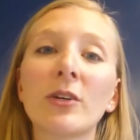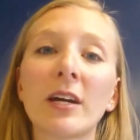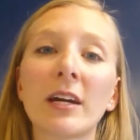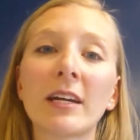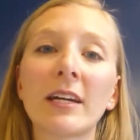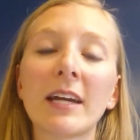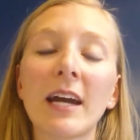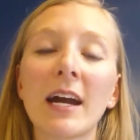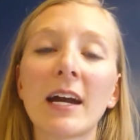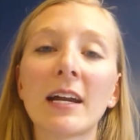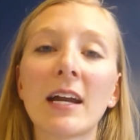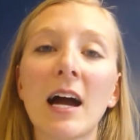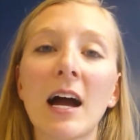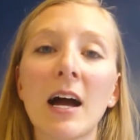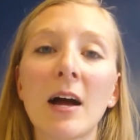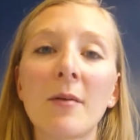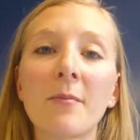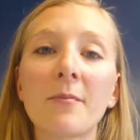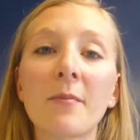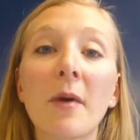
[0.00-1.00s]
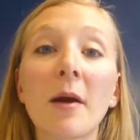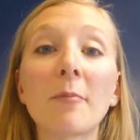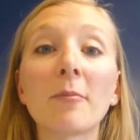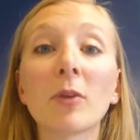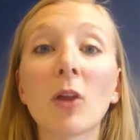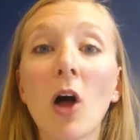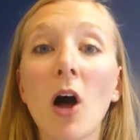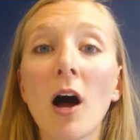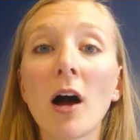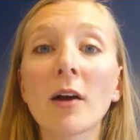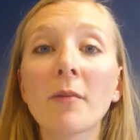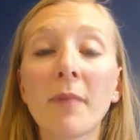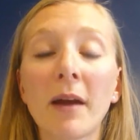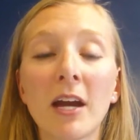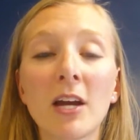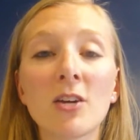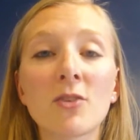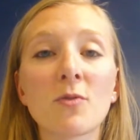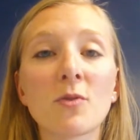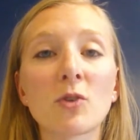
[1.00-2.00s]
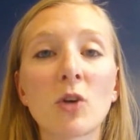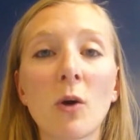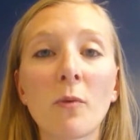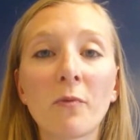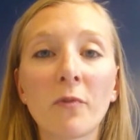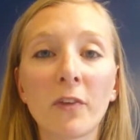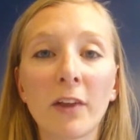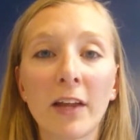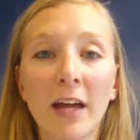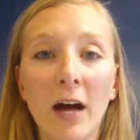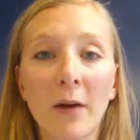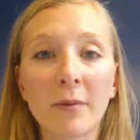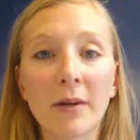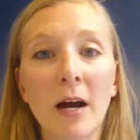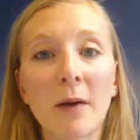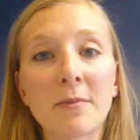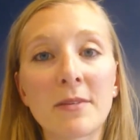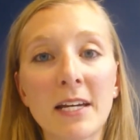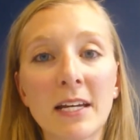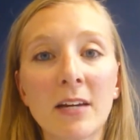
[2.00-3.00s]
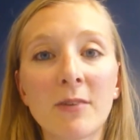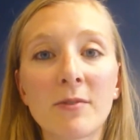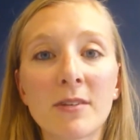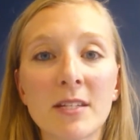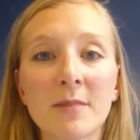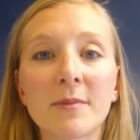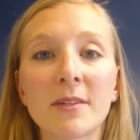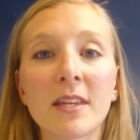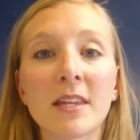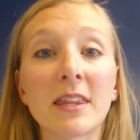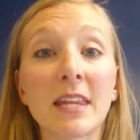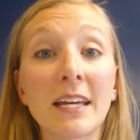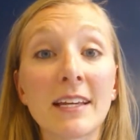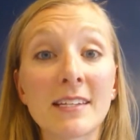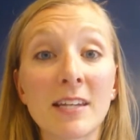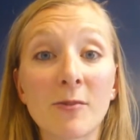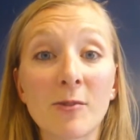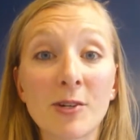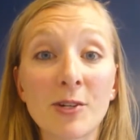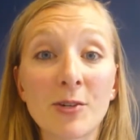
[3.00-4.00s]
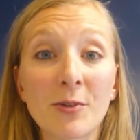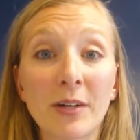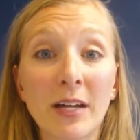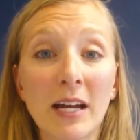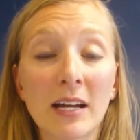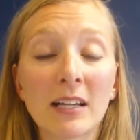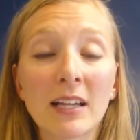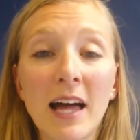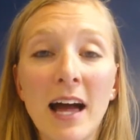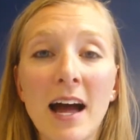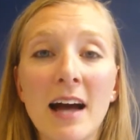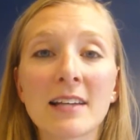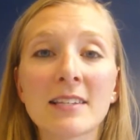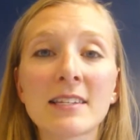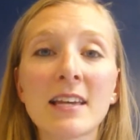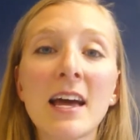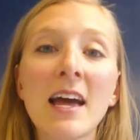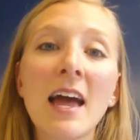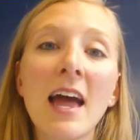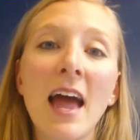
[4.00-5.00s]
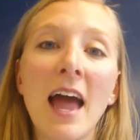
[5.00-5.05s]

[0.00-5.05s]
You can get my blog page, which hopefully I'll be updating with some of the things that we're doing in class,